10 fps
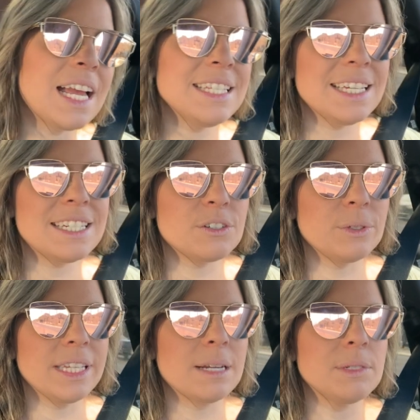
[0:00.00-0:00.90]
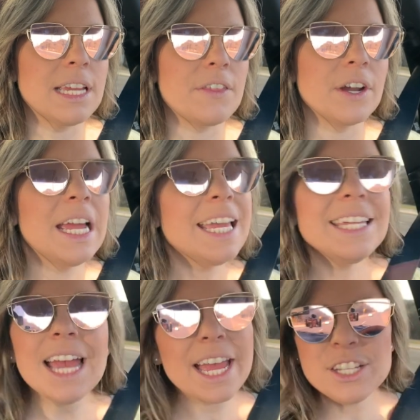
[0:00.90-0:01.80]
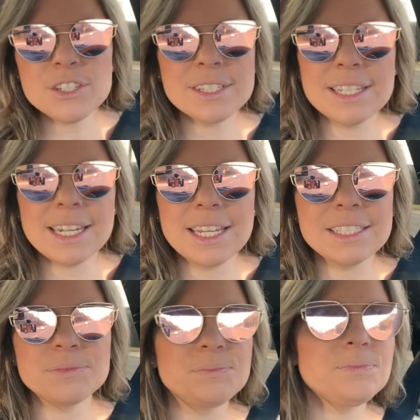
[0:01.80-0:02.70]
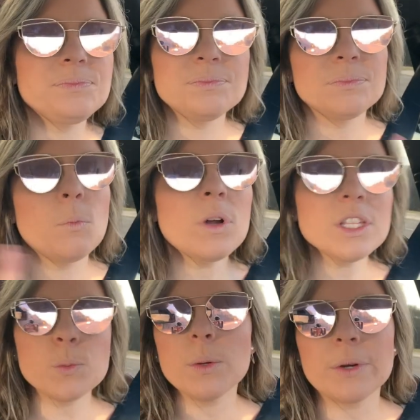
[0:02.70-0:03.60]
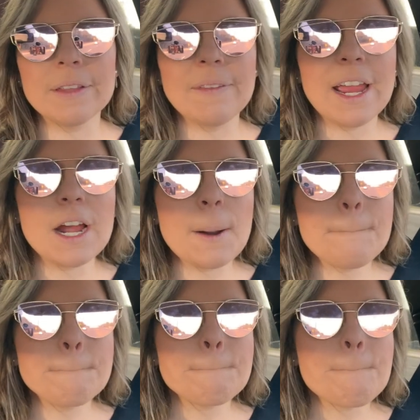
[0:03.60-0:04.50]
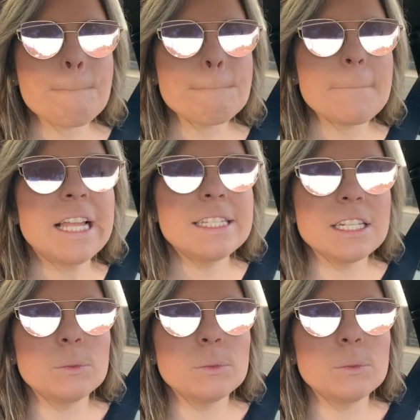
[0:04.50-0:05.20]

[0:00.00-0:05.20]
it didn't really come together. Yeah, it just didn't. Once we were in there, it didn't